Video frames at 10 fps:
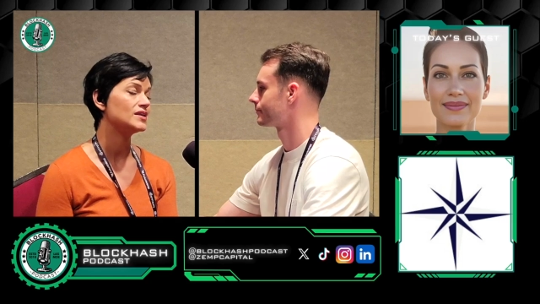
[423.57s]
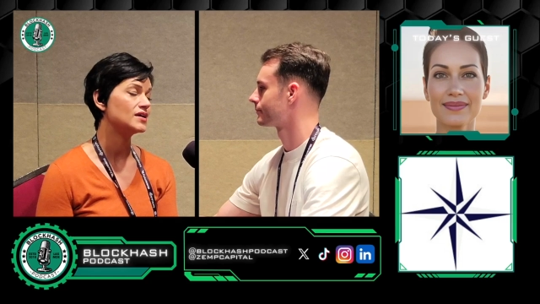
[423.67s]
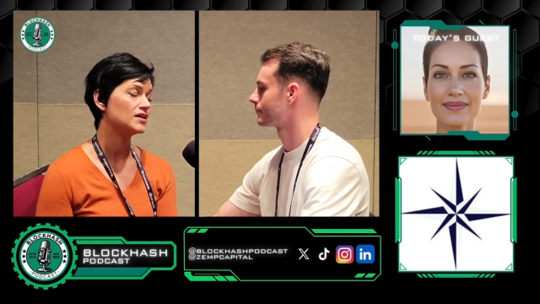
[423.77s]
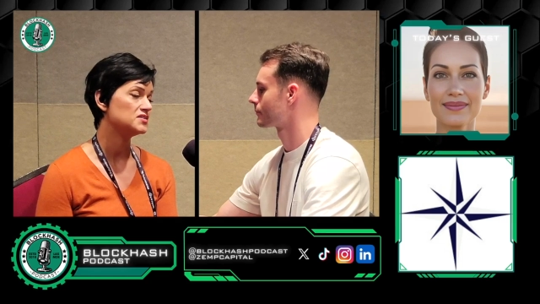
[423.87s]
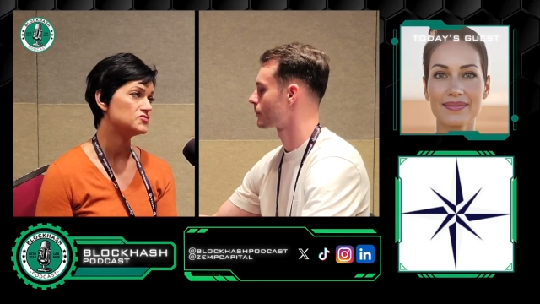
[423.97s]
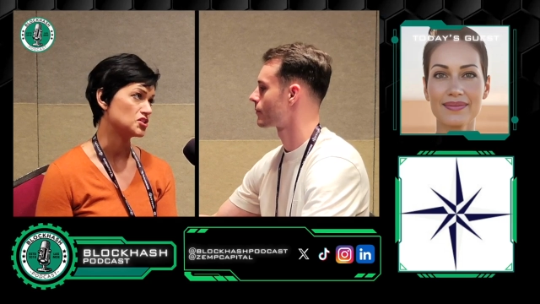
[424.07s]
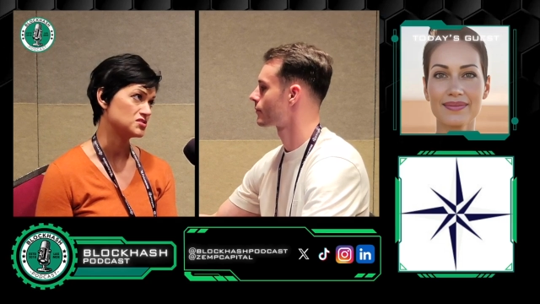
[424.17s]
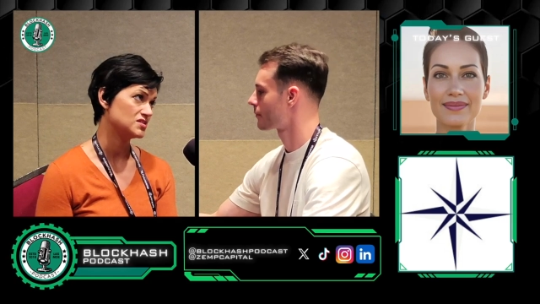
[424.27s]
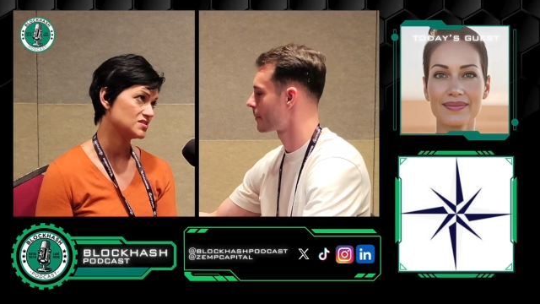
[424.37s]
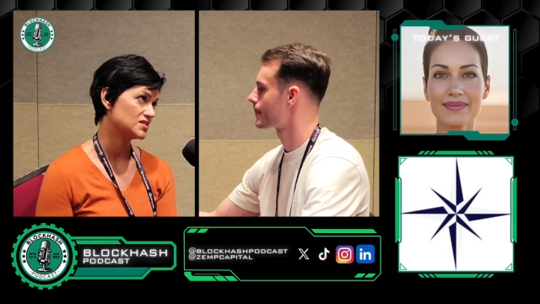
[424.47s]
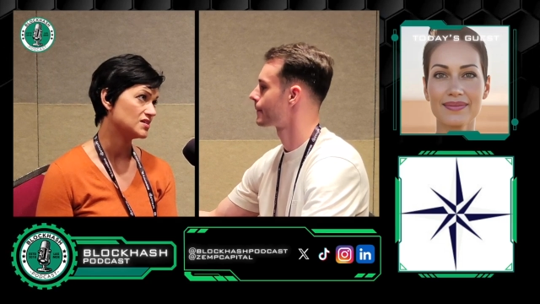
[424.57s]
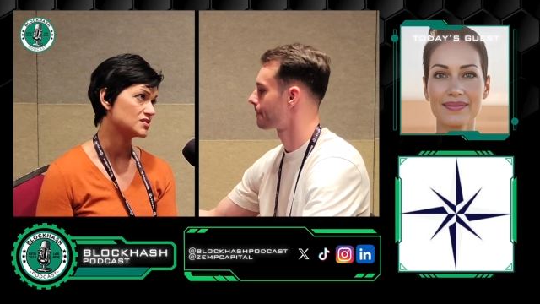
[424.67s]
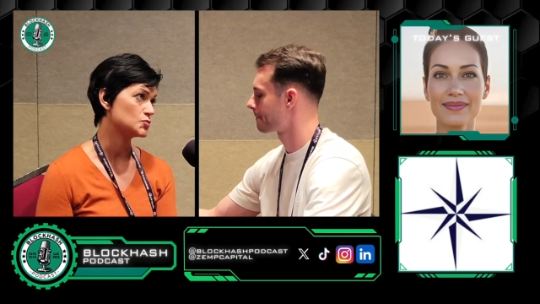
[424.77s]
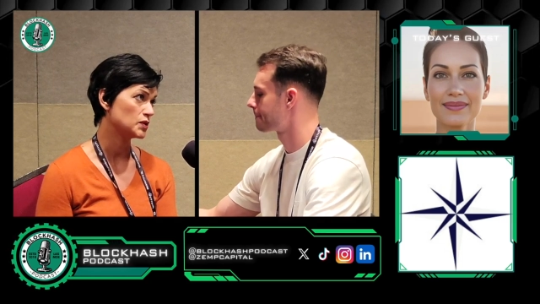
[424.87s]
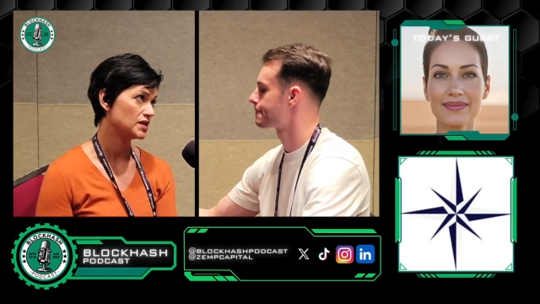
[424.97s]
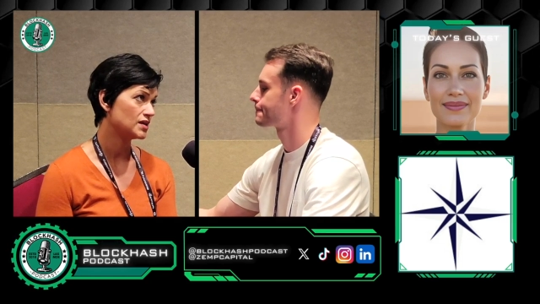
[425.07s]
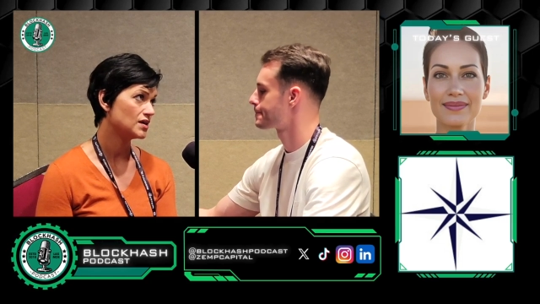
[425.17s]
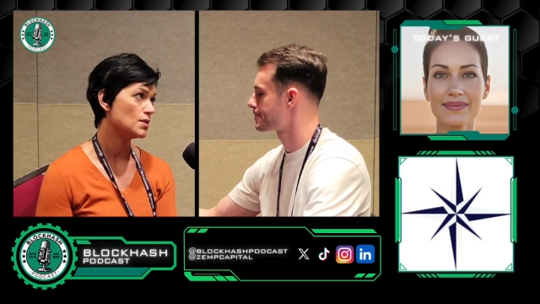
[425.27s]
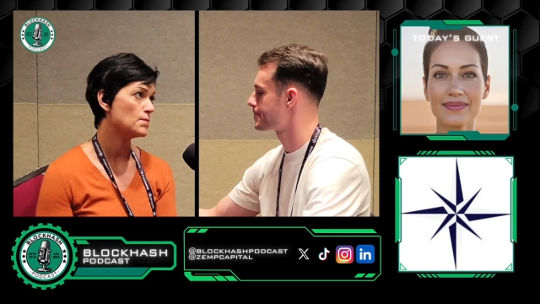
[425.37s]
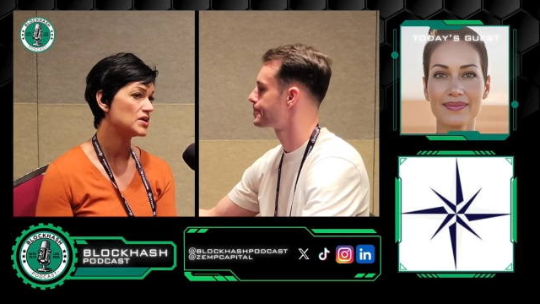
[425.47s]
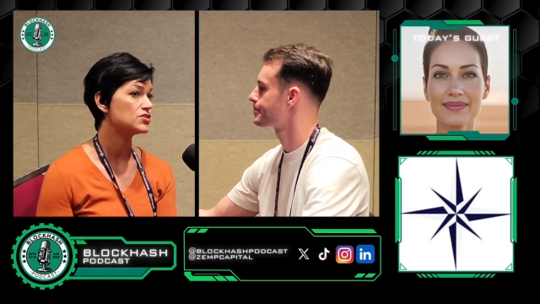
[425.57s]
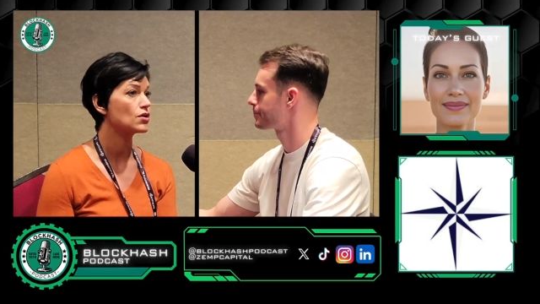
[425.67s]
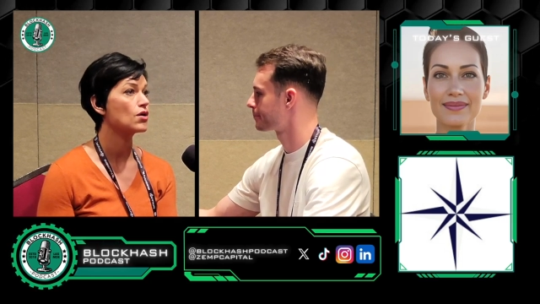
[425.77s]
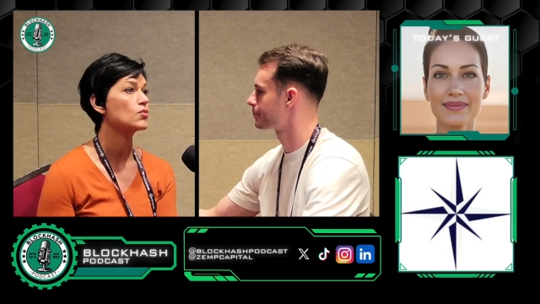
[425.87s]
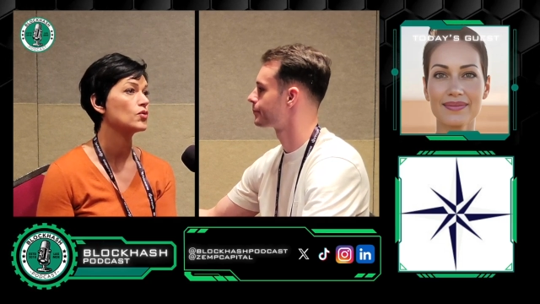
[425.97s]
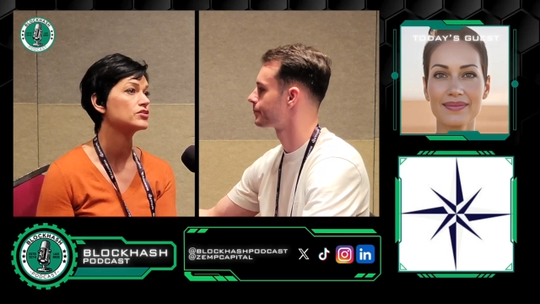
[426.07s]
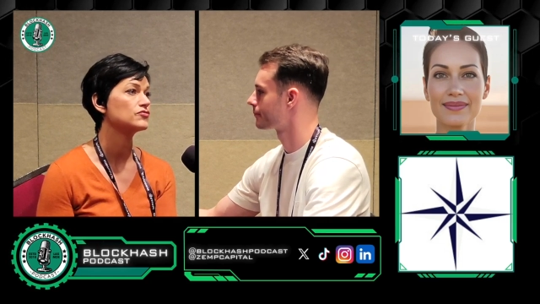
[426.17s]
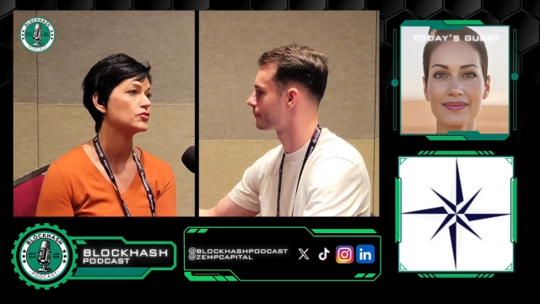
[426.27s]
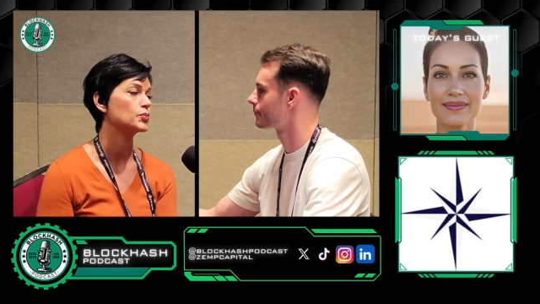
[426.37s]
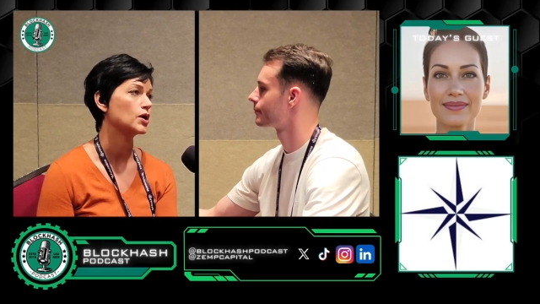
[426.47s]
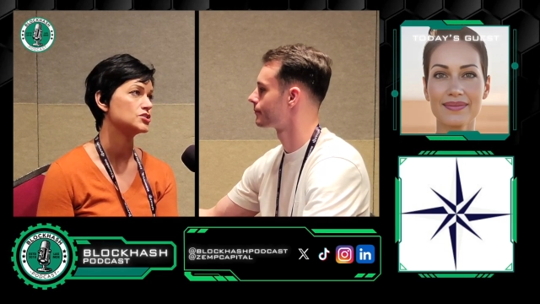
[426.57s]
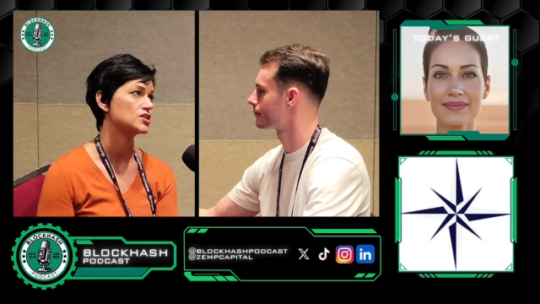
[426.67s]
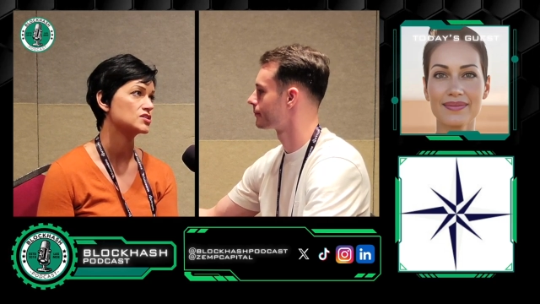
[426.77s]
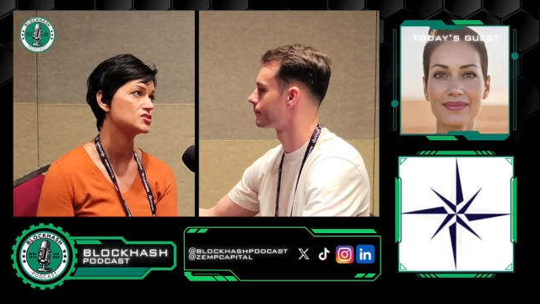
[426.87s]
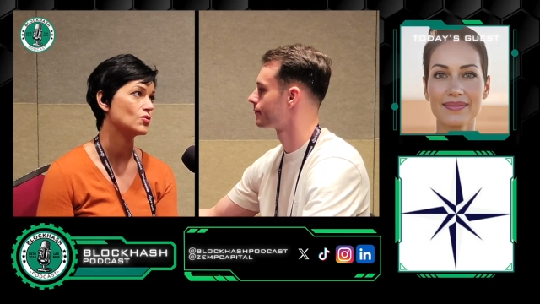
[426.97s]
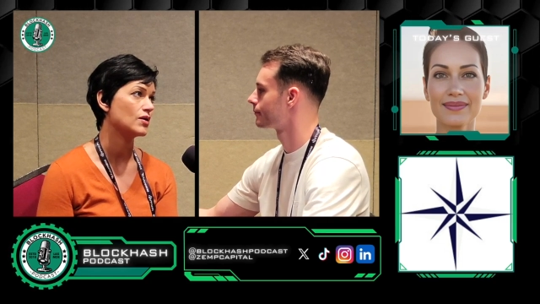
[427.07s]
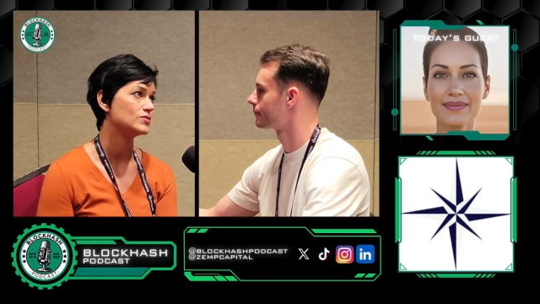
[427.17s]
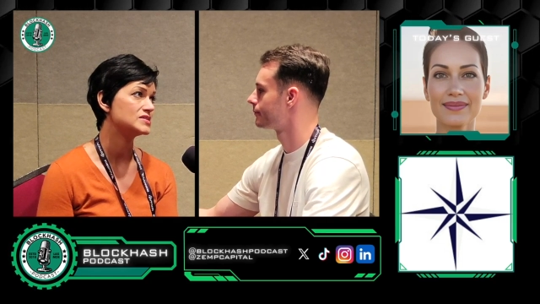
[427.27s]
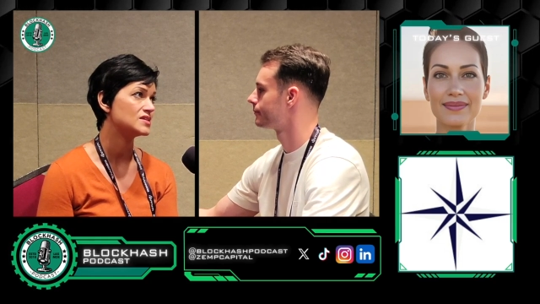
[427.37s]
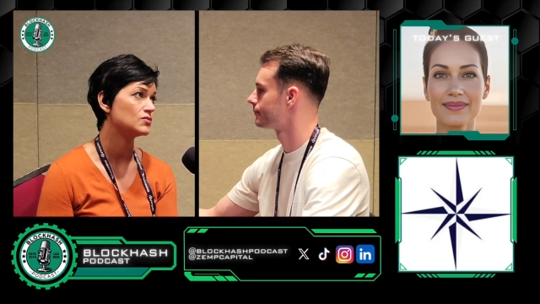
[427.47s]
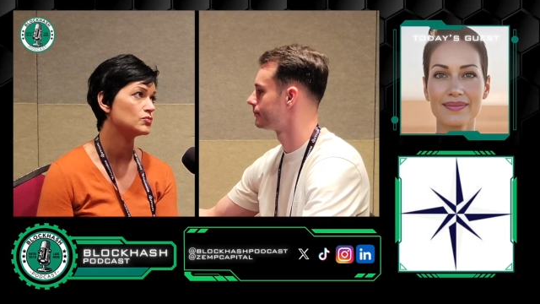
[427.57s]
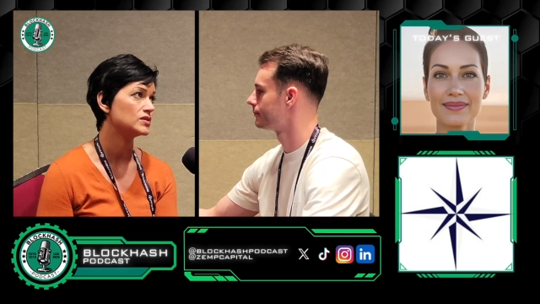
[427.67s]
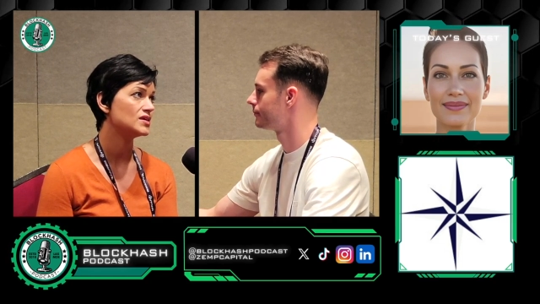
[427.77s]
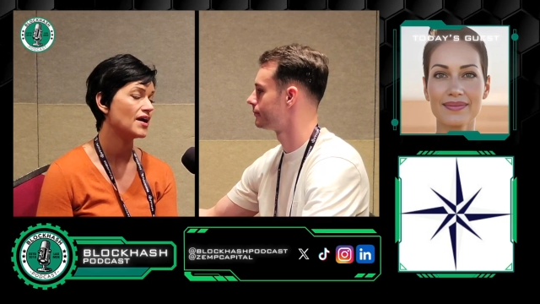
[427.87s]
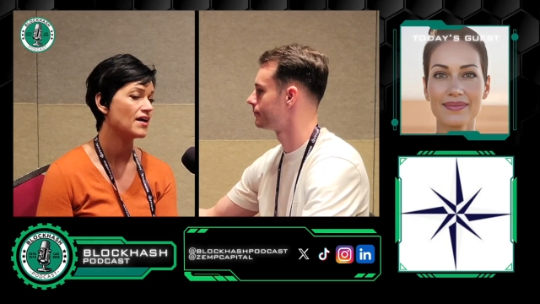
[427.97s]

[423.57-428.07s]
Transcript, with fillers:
Speaker 1: any kind of justice to explaining it, but there are wonderful projects. So I would say really